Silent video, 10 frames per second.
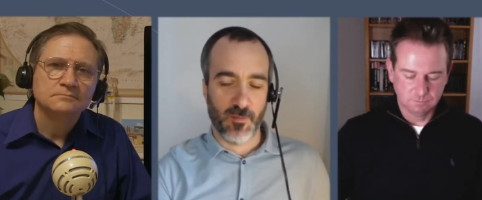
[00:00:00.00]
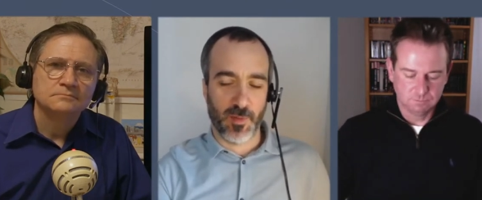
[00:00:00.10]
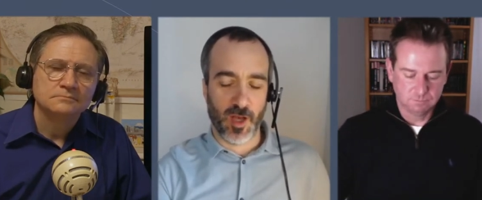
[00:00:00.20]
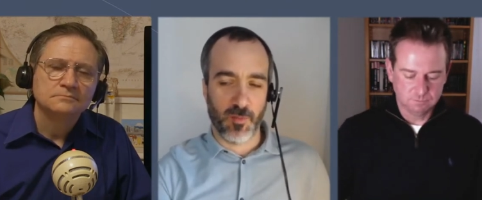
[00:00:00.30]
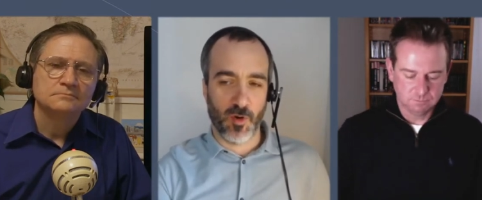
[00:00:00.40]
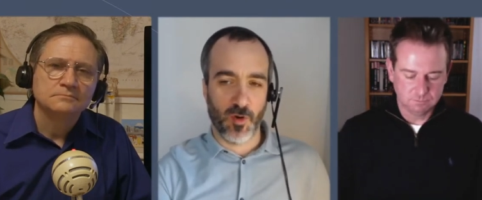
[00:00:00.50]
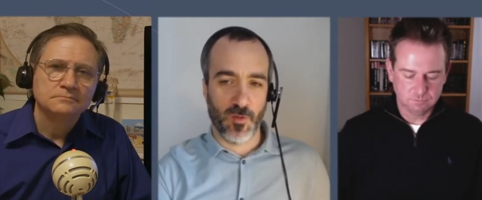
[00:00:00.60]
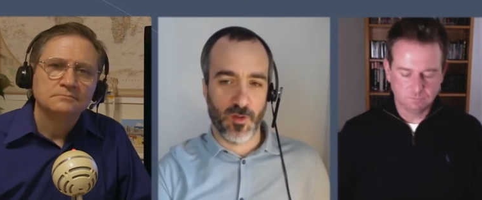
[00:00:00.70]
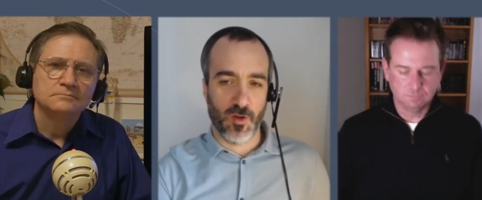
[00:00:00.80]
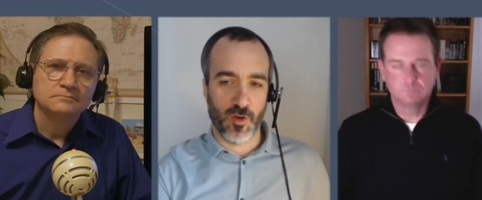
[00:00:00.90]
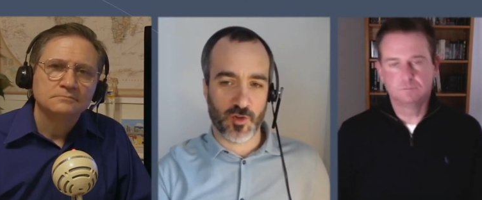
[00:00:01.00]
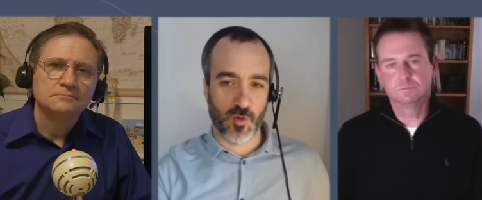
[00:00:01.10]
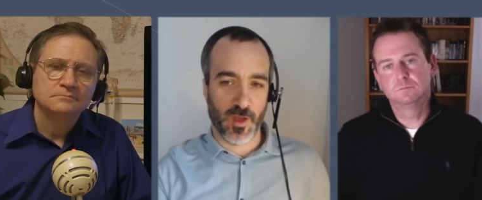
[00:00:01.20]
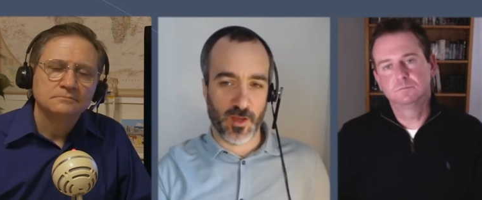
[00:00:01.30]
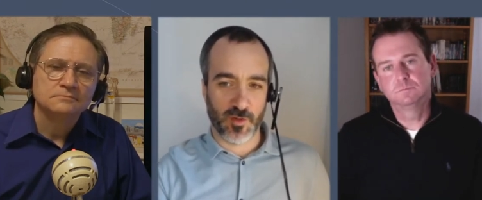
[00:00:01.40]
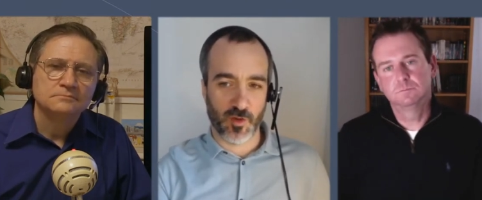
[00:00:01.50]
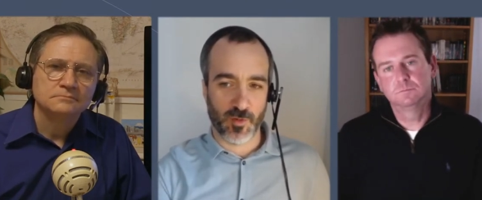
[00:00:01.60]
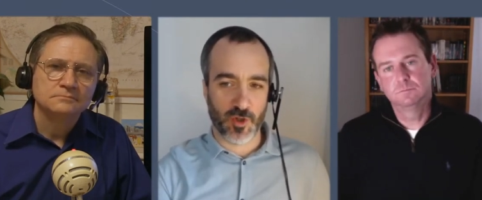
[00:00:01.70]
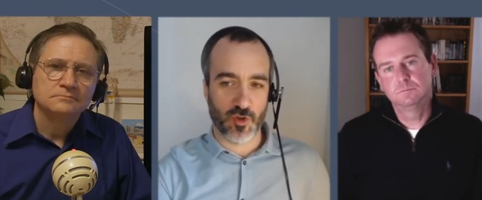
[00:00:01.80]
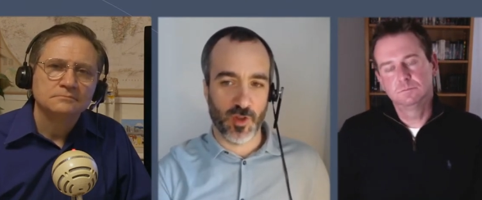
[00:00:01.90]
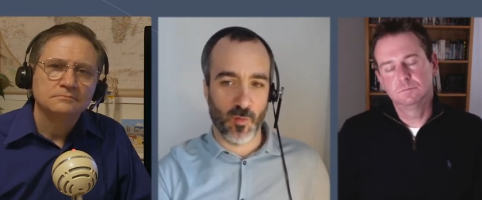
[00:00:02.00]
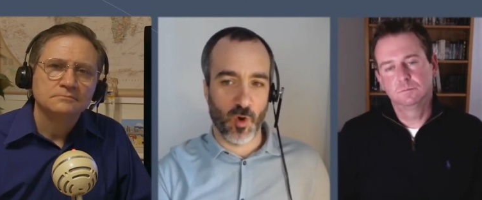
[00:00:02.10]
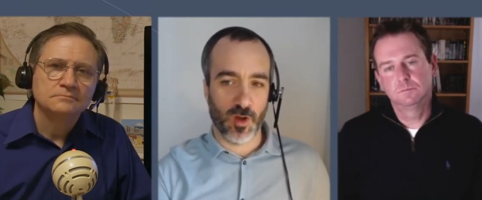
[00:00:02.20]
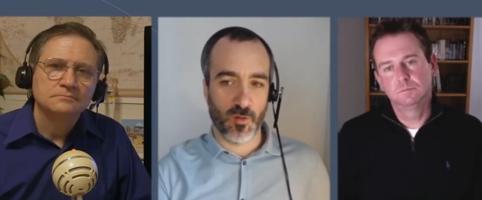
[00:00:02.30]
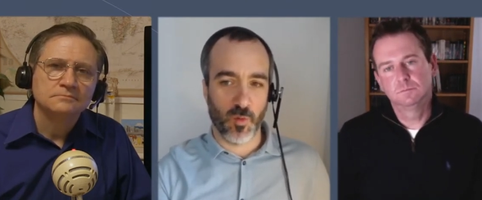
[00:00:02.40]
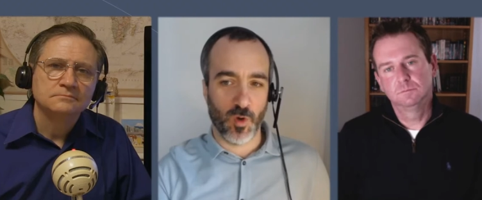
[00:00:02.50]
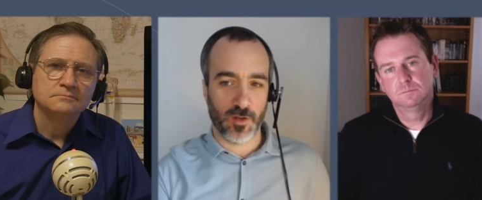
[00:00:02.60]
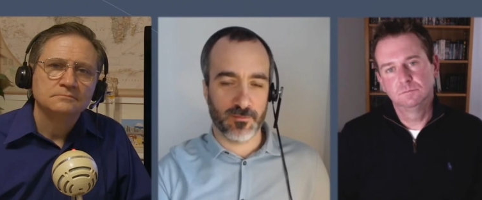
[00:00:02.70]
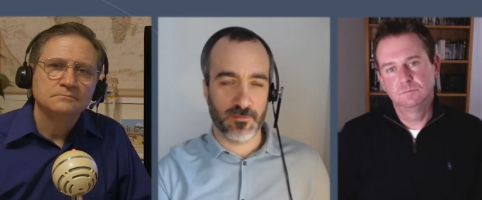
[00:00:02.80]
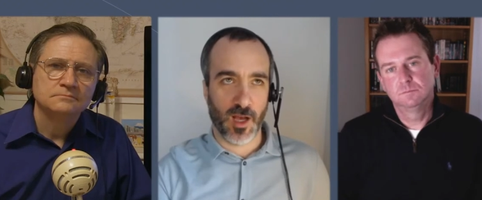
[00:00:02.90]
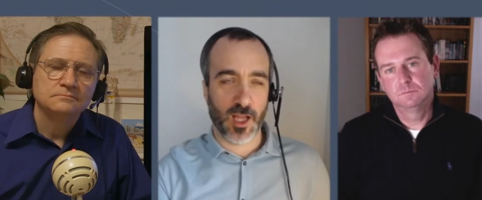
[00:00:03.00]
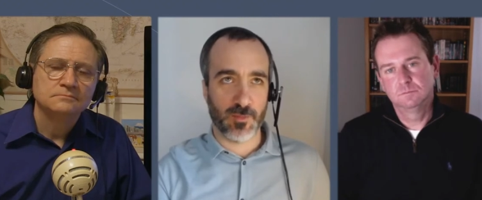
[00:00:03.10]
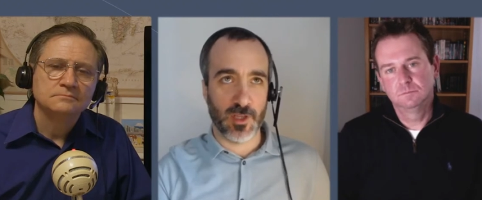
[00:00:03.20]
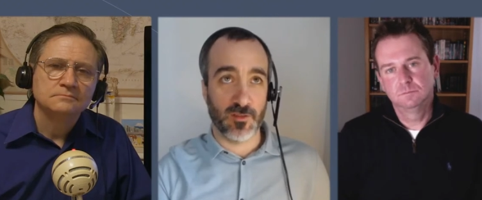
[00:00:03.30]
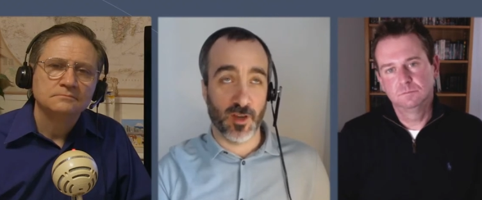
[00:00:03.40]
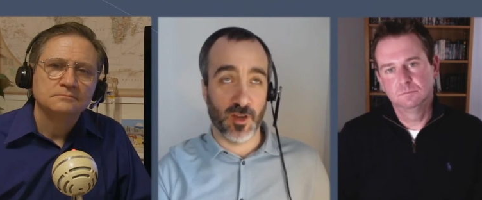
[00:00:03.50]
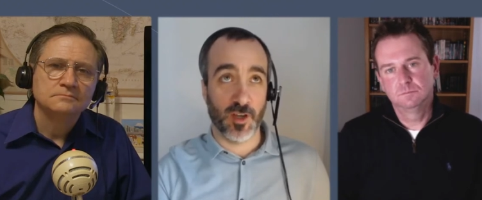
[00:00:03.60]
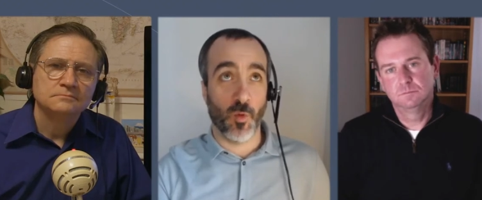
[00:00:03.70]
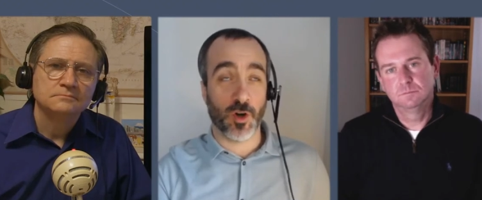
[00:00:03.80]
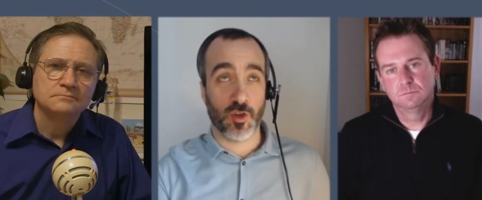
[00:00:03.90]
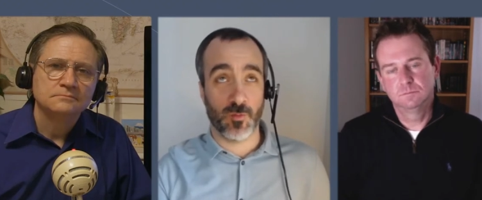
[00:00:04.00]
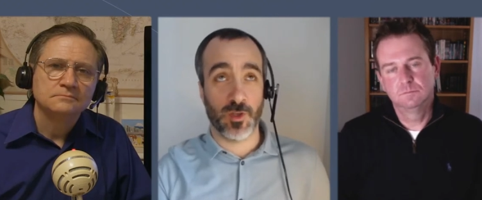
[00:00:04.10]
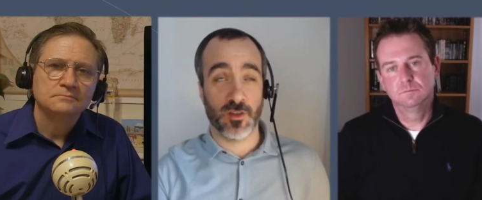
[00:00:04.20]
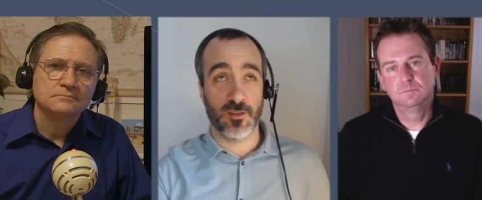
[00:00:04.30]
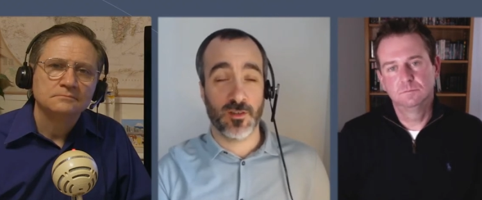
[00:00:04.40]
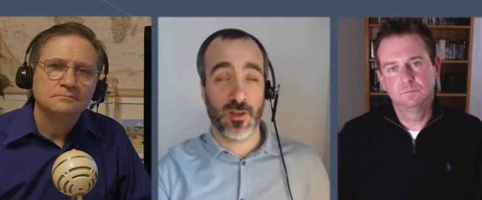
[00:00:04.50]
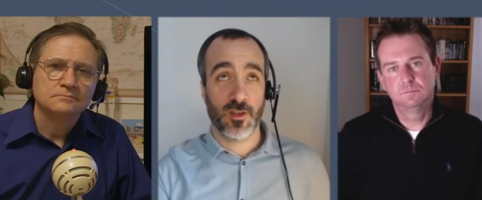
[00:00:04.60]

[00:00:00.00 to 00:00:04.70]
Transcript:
Speaker 1: but also it was also about showing them what had been done and what could be done.